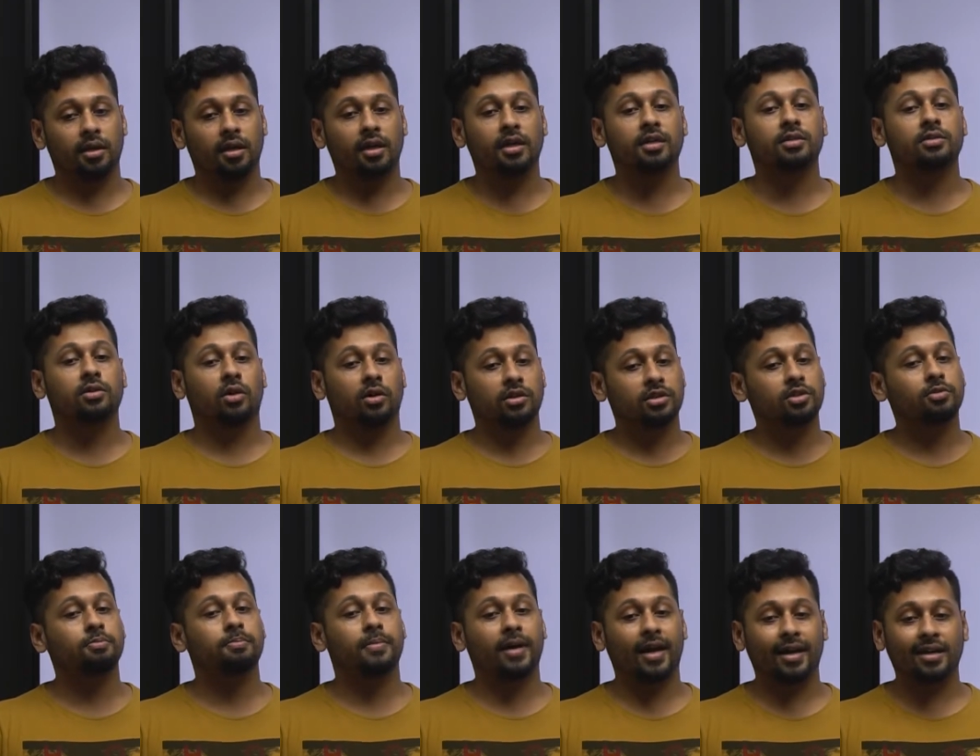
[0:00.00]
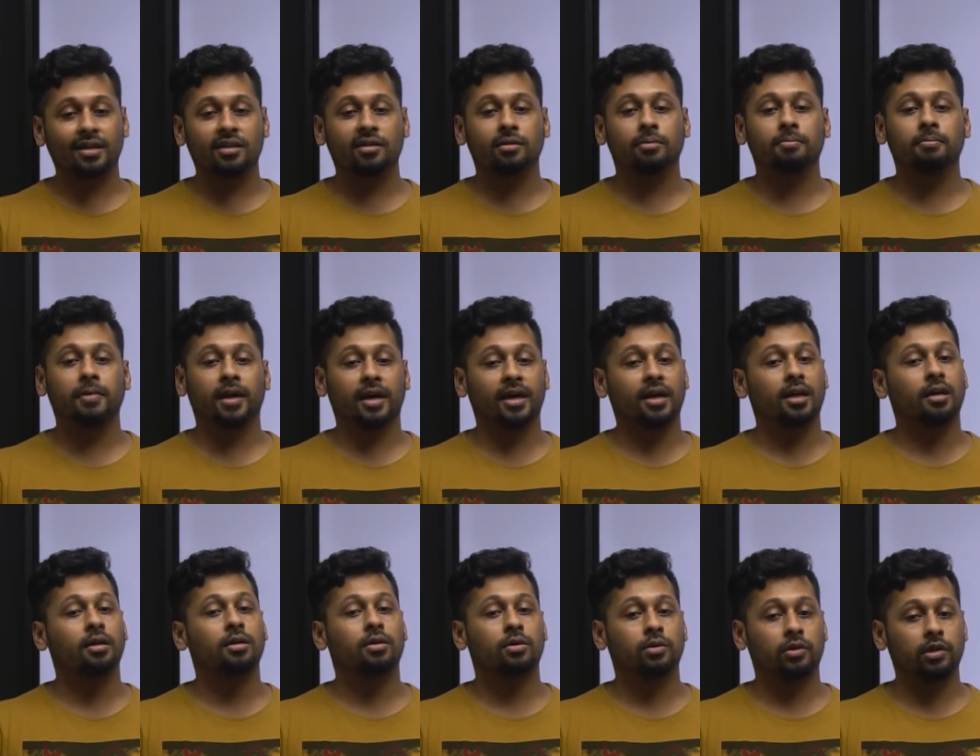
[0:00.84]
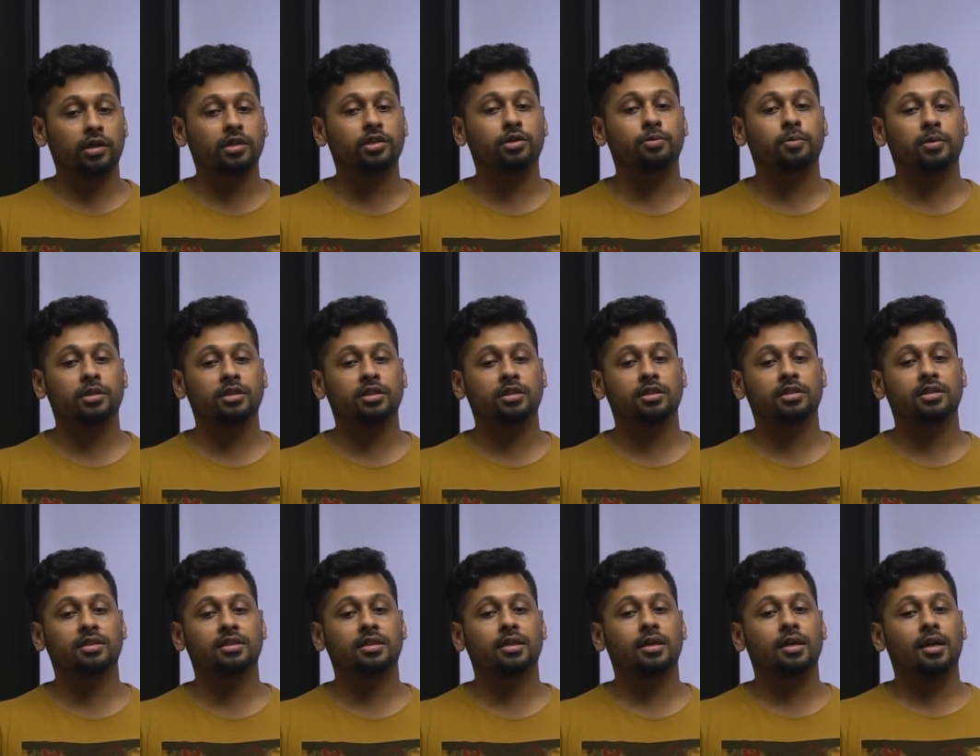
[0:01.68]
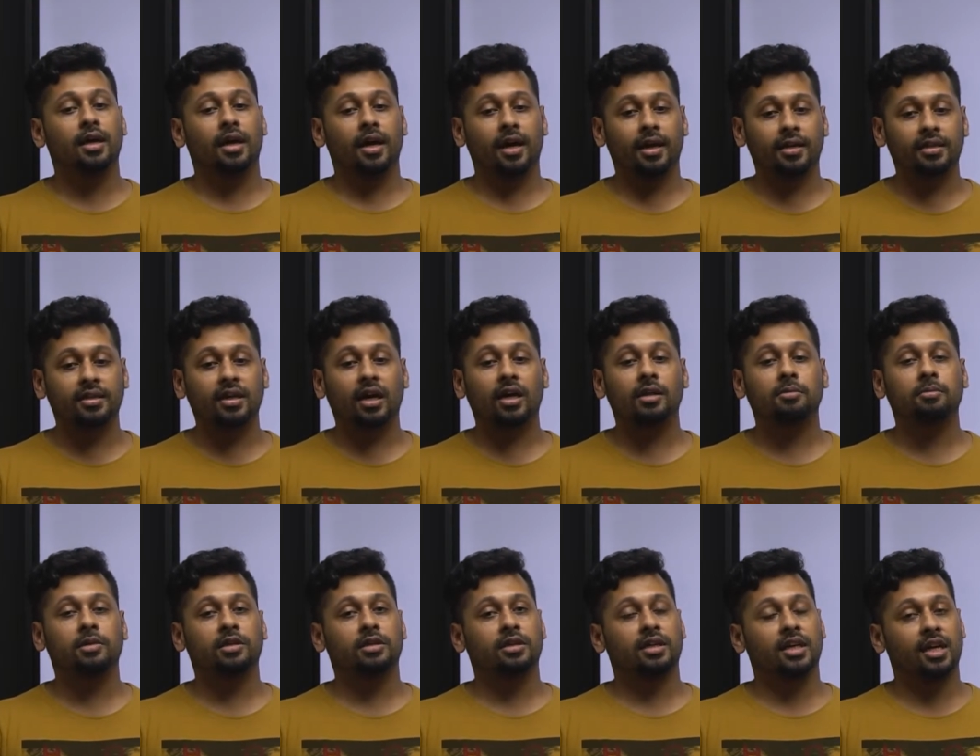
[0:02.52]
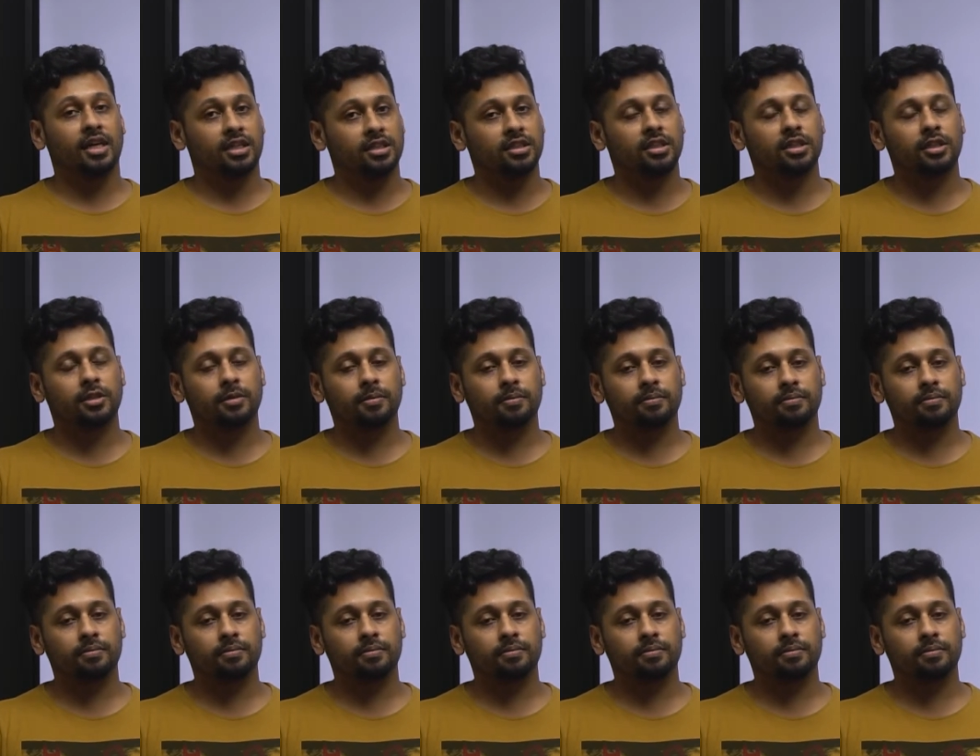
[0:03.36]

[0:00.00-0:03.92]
It is also backed by Toyota Motors and Daimler AG.